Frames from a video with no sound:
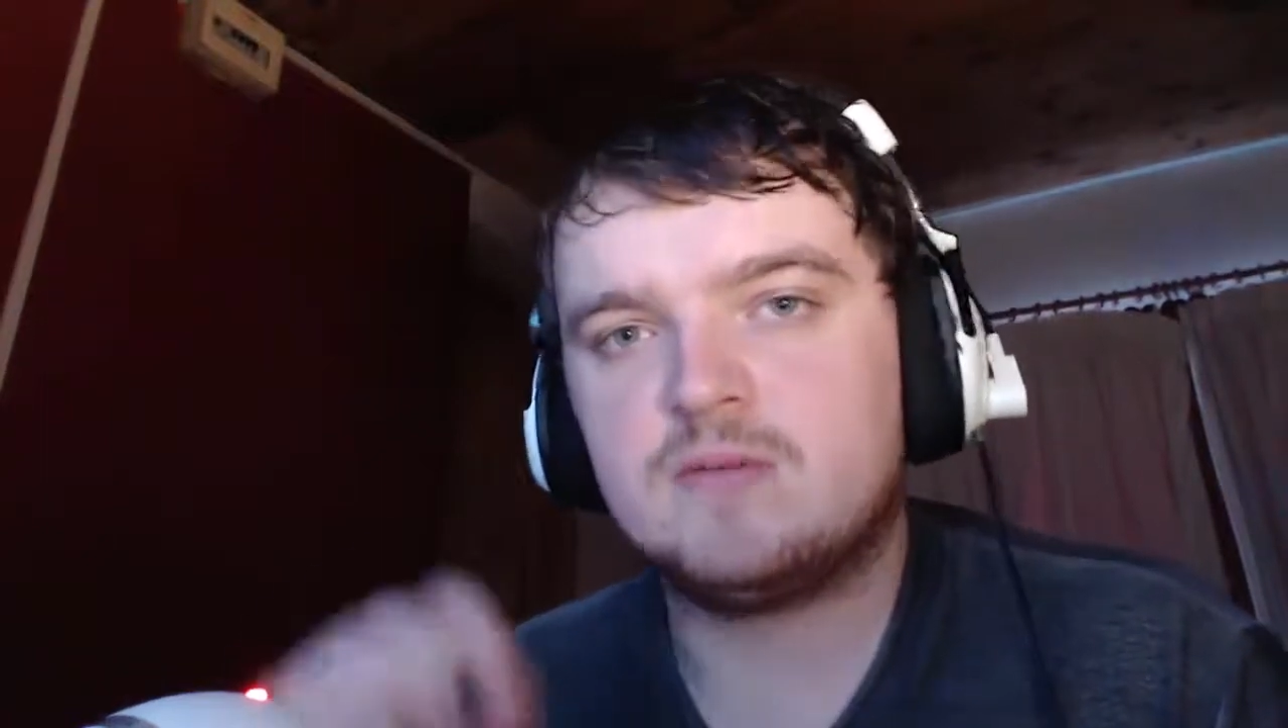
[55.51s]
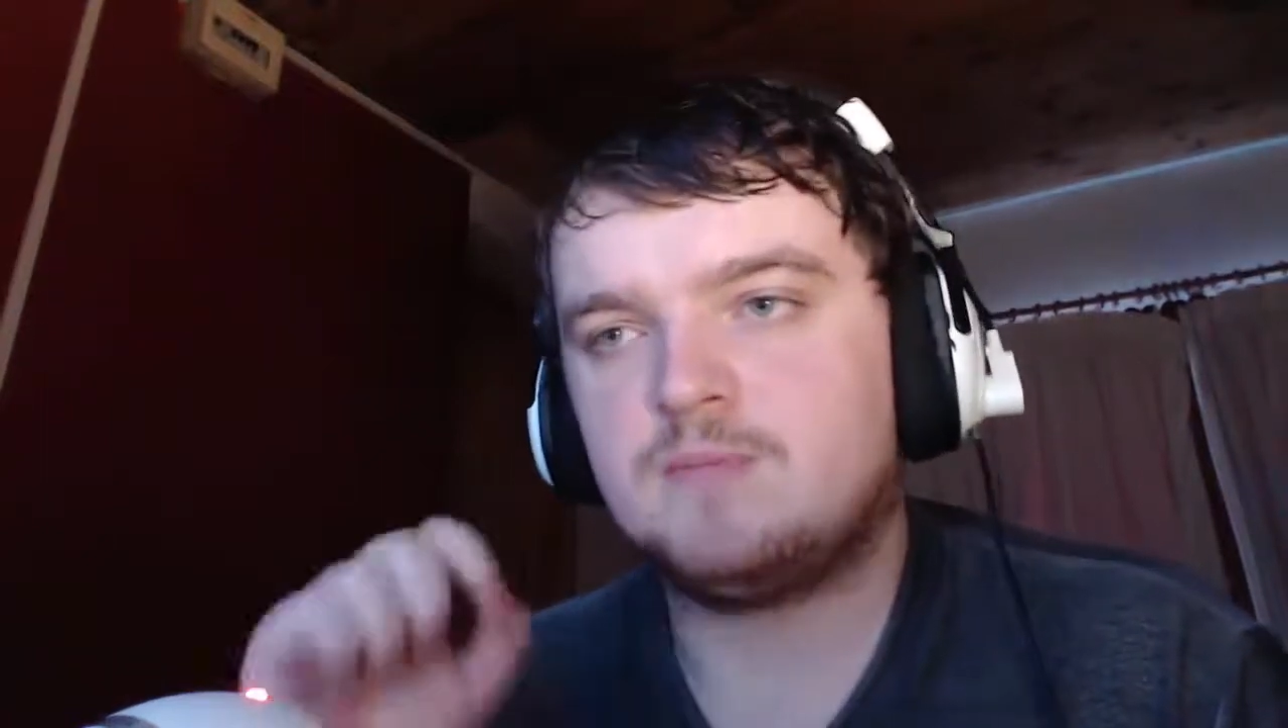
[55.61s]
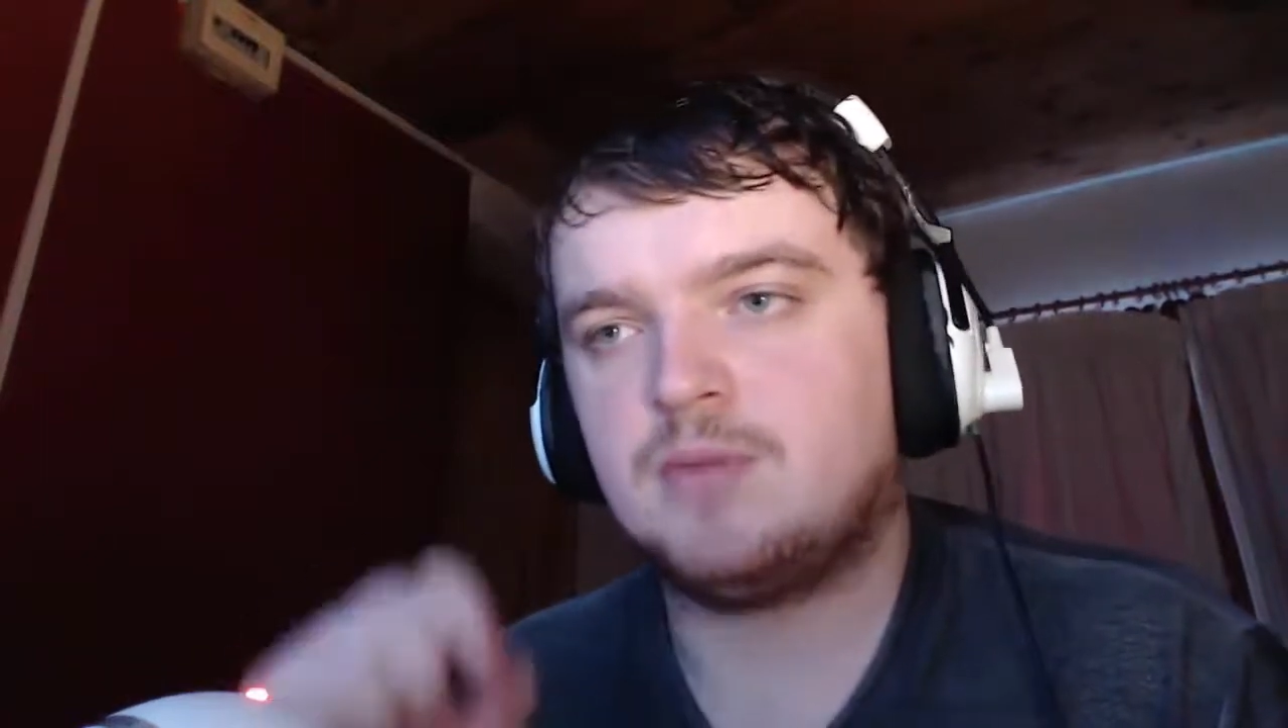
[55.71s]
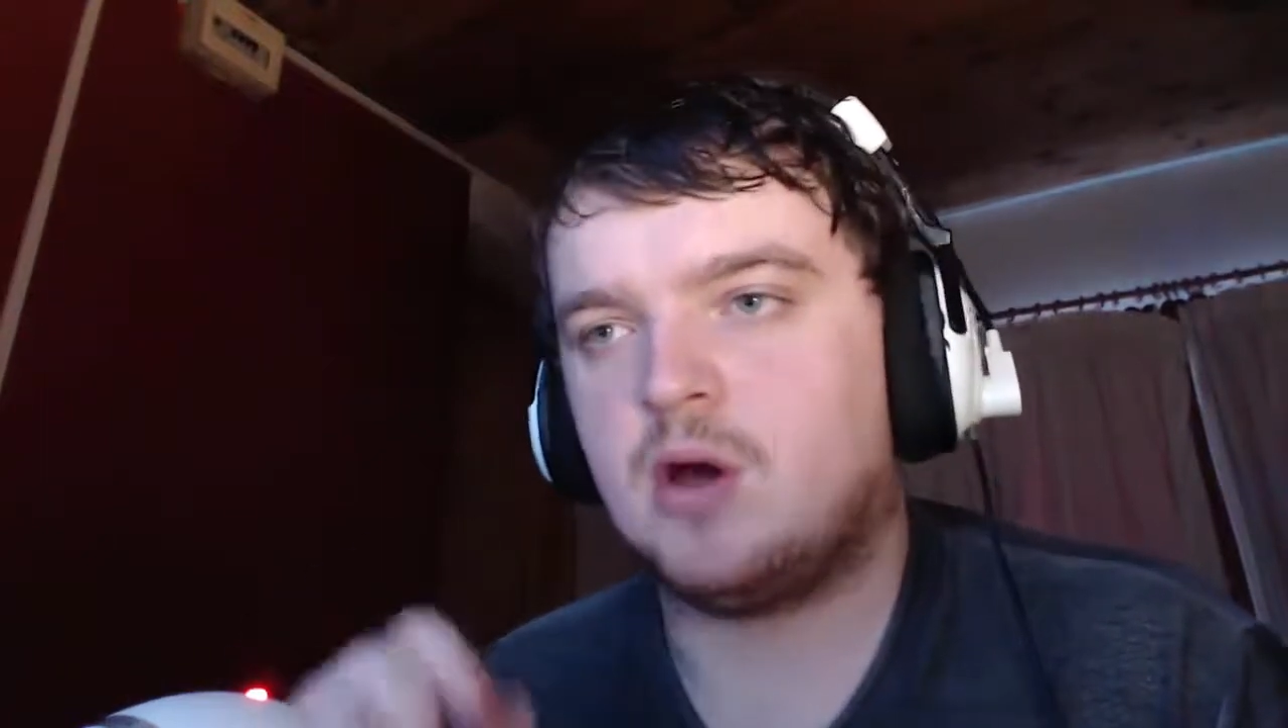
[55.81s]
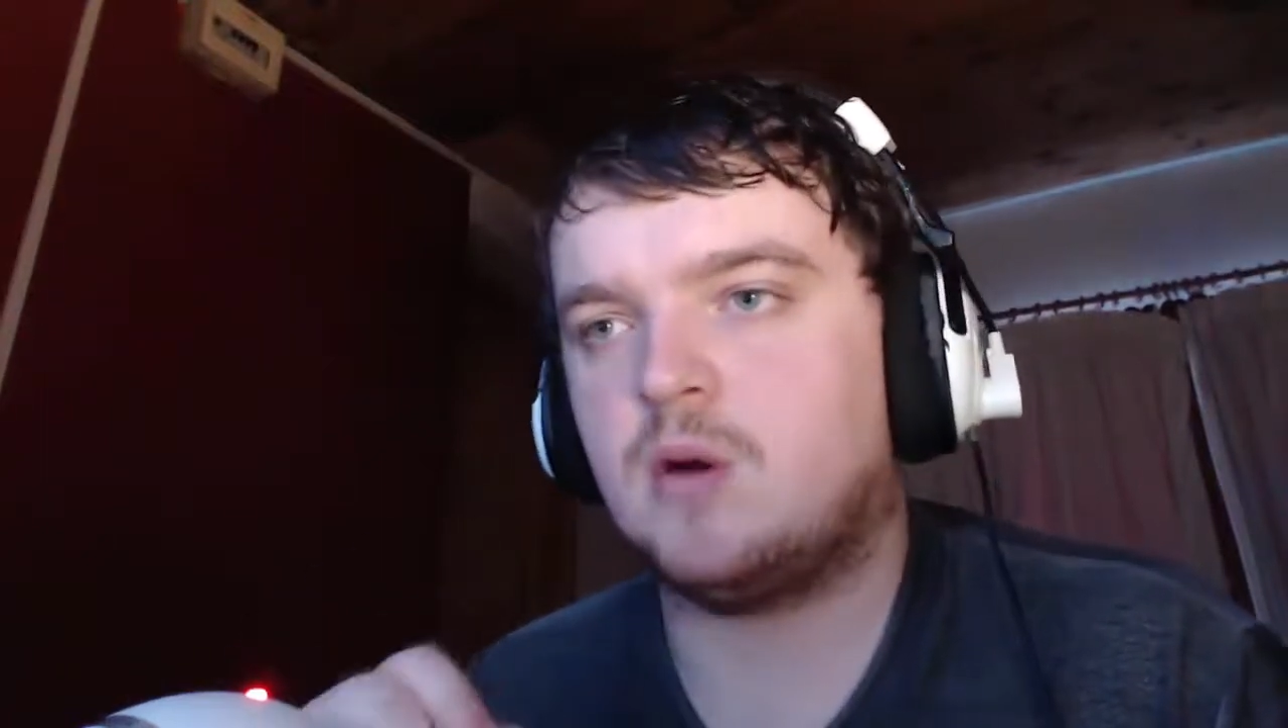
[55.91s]

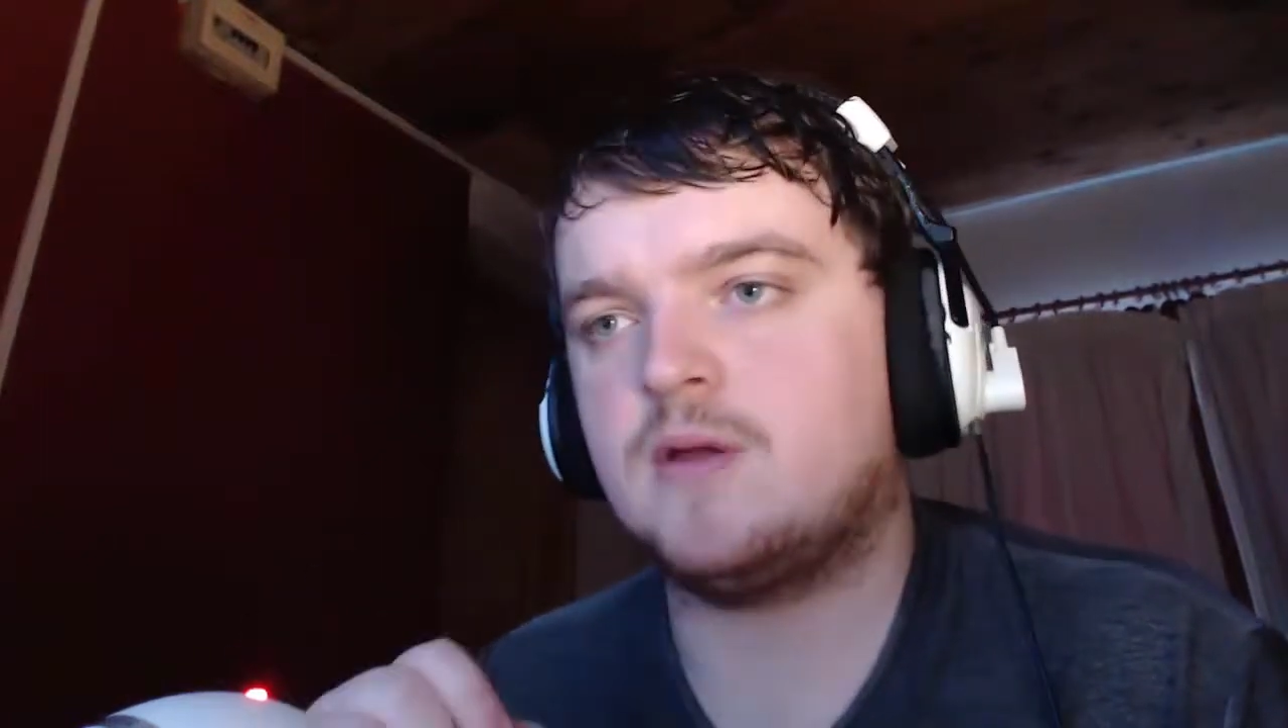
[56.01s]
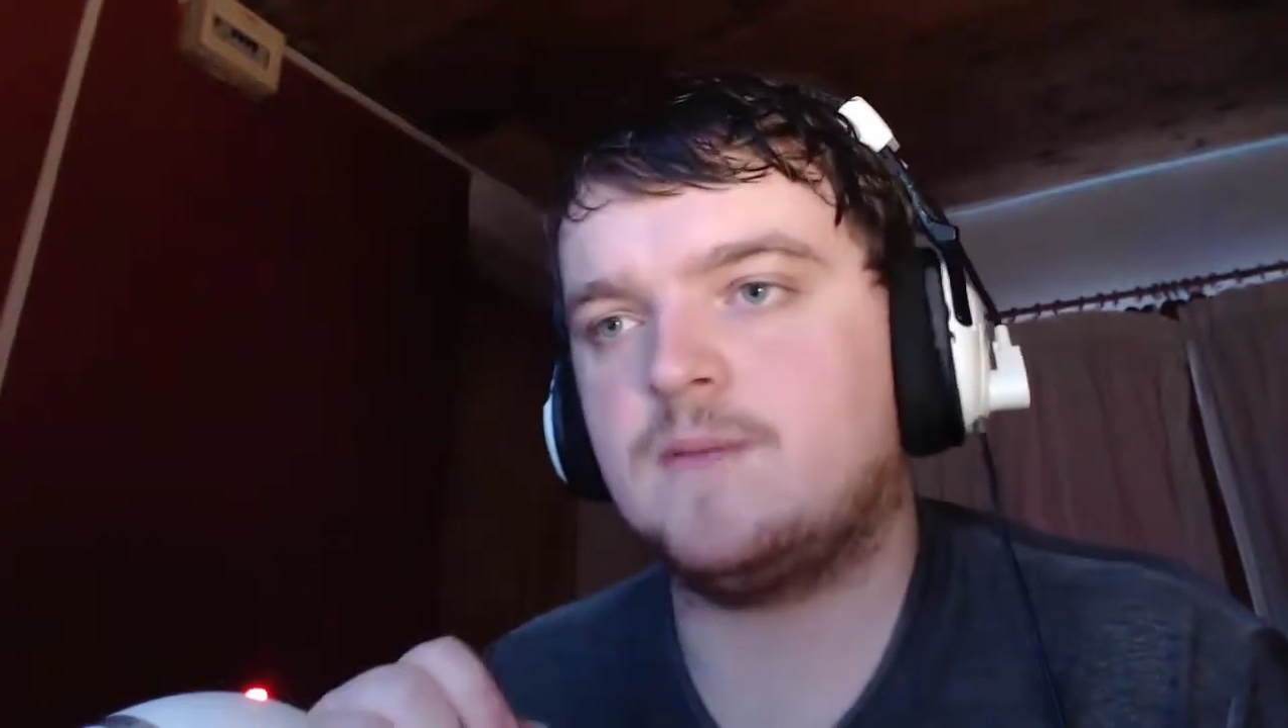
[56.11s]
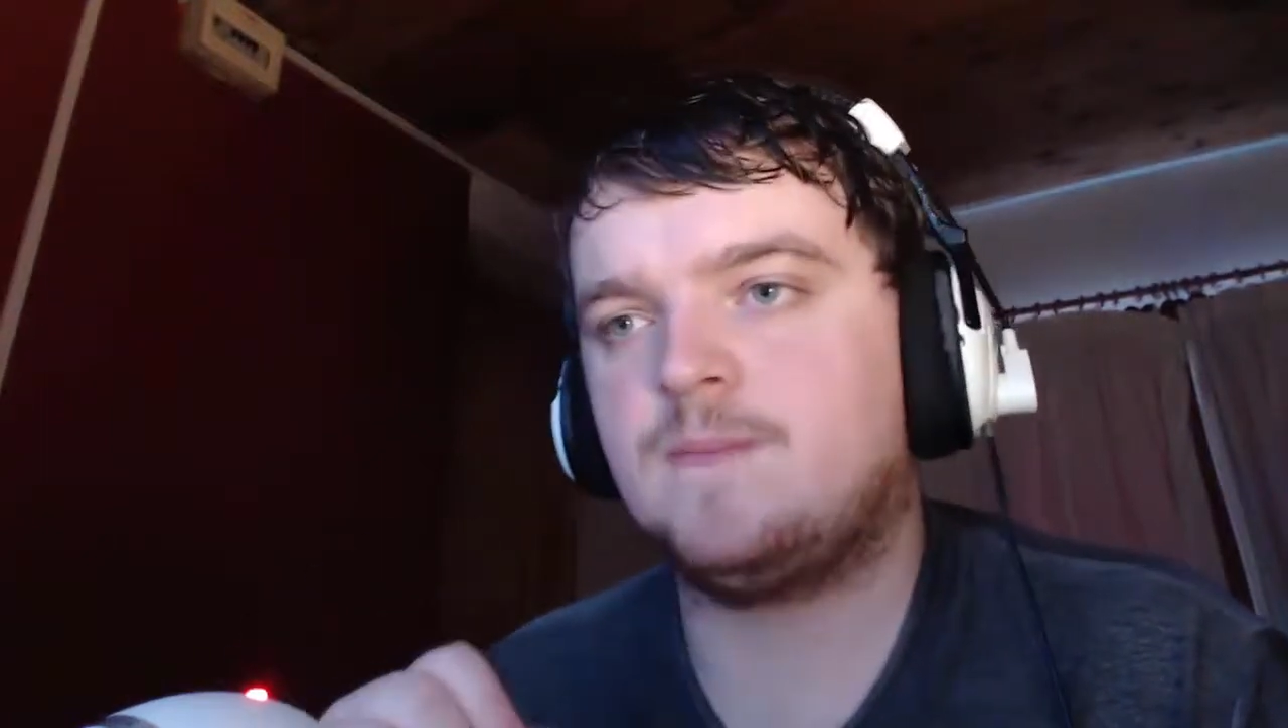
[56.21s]
below it